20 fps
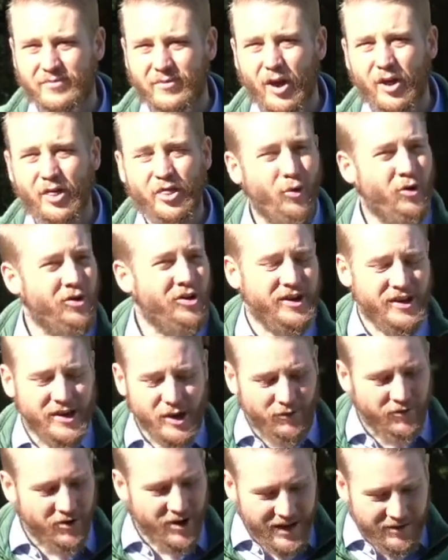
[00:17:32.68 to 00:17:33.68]
Authority
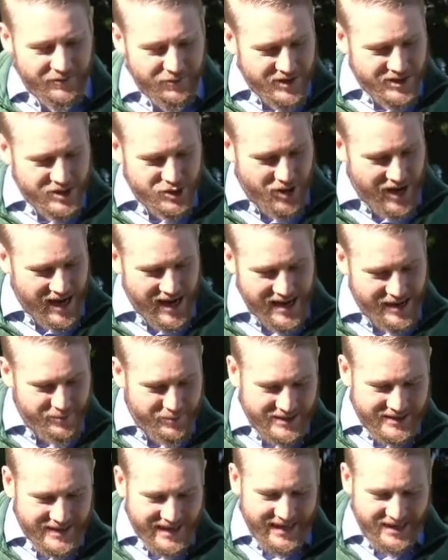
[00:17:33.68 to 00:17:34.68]
over every tribe
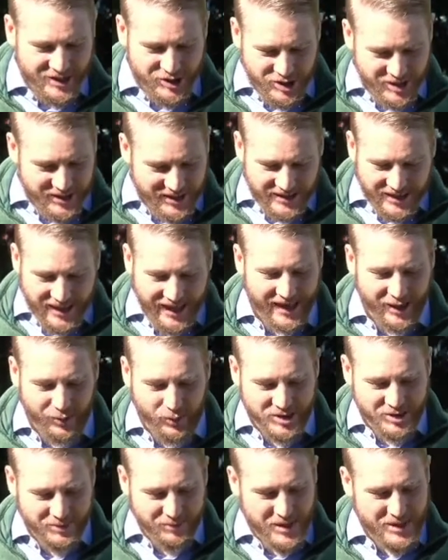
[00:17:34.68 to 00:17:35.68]
and nation and
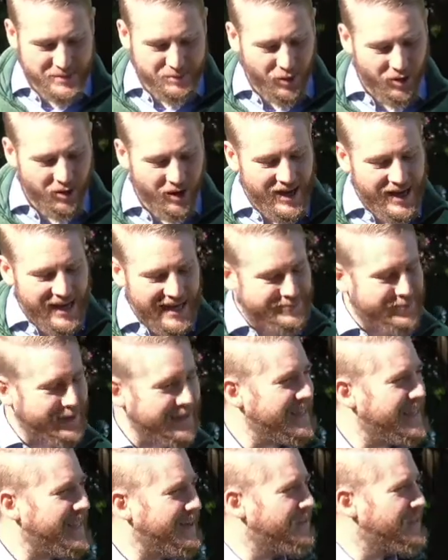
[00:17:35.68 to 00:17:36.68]
language and people has
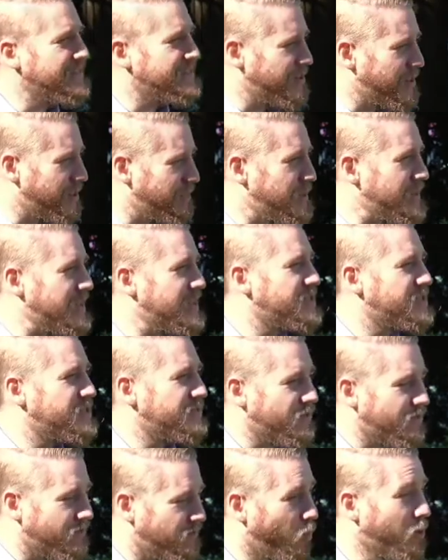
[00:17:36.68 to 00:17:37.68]
been given to the beast
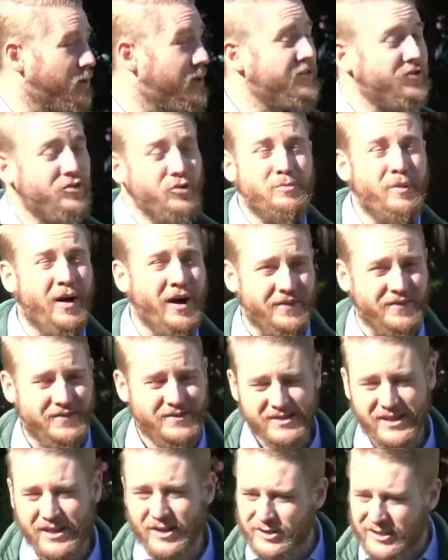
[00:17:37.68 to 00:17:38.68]
for 42 months.
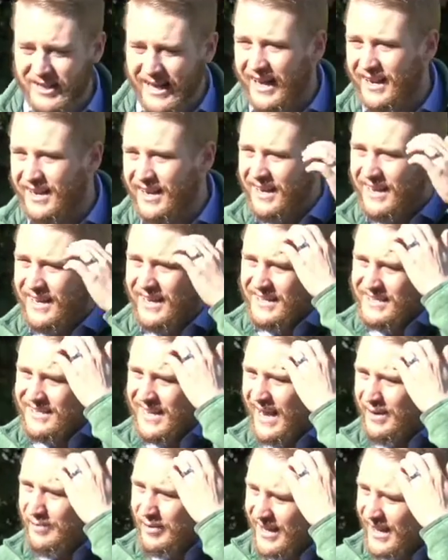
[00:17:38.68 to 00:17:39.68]
There's that
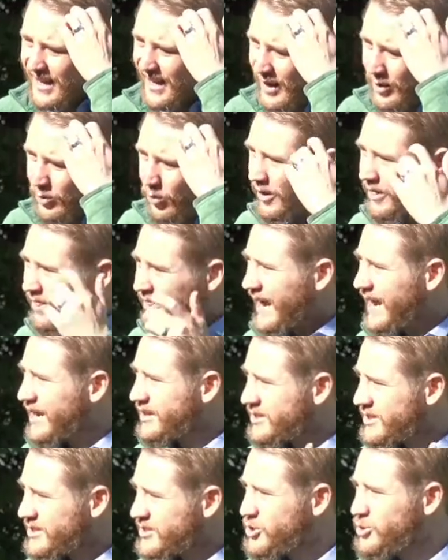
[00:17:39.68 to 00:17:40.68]
time again
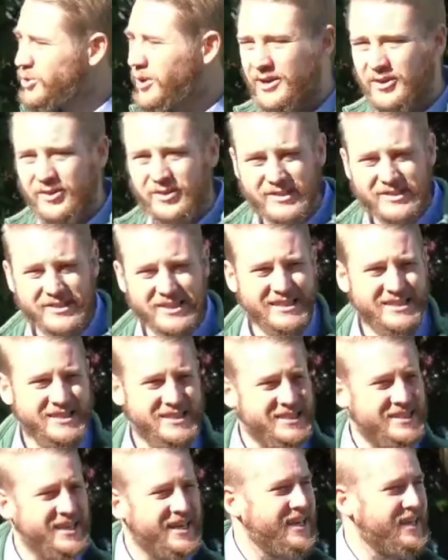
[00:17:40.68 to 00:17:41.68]
1,260
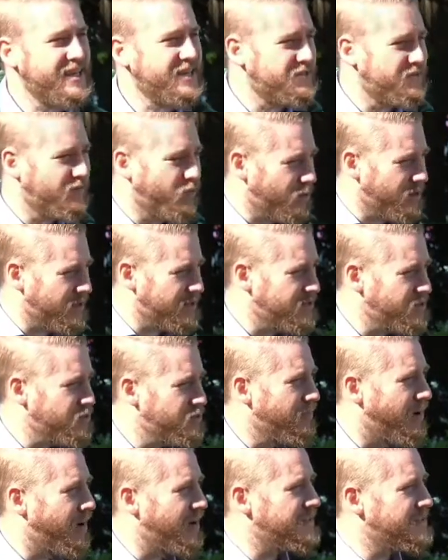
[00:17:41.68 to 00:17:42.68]
days, 42
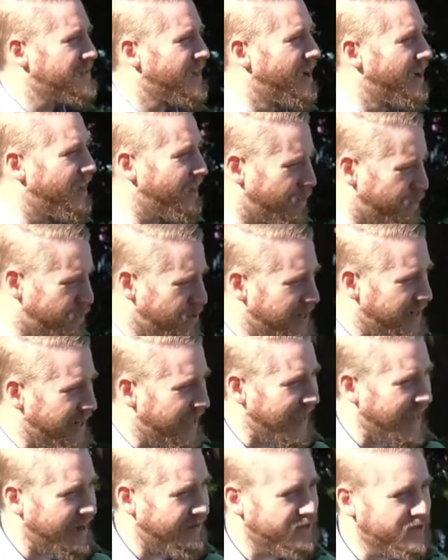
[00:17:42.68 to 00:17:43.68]
months, three and a
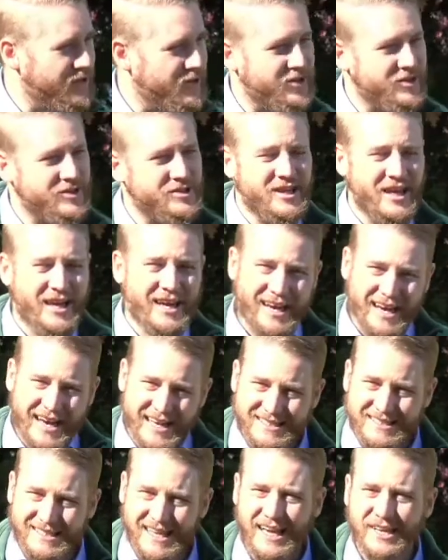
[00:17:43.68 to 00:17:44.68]
half years.
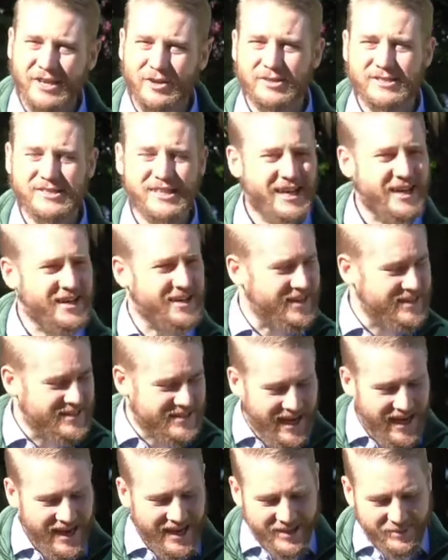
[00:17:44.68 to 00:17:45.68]
As Daniel said it, a
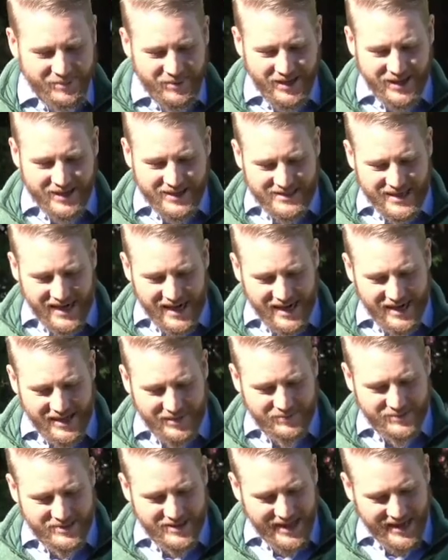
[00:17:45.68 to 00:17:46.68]
time,
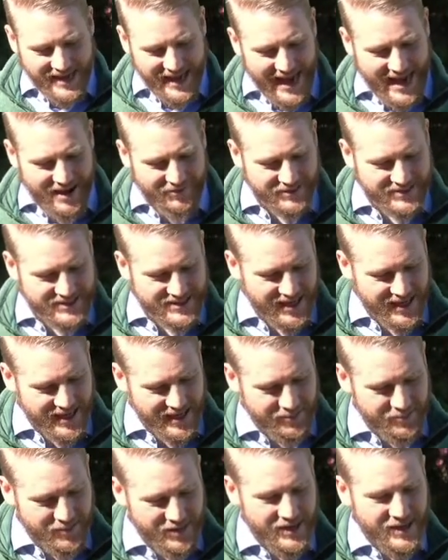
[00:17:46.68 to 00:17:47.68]
times, and half a
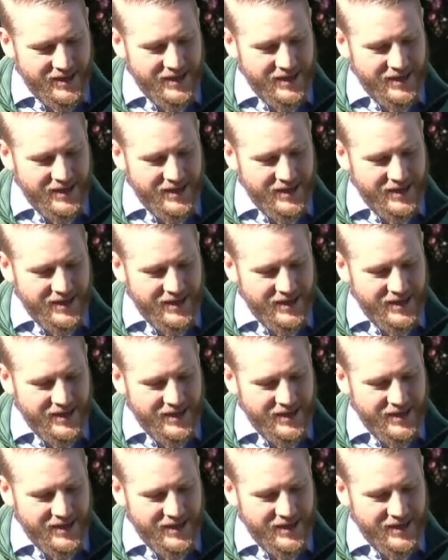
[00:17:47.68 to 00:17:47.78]
time.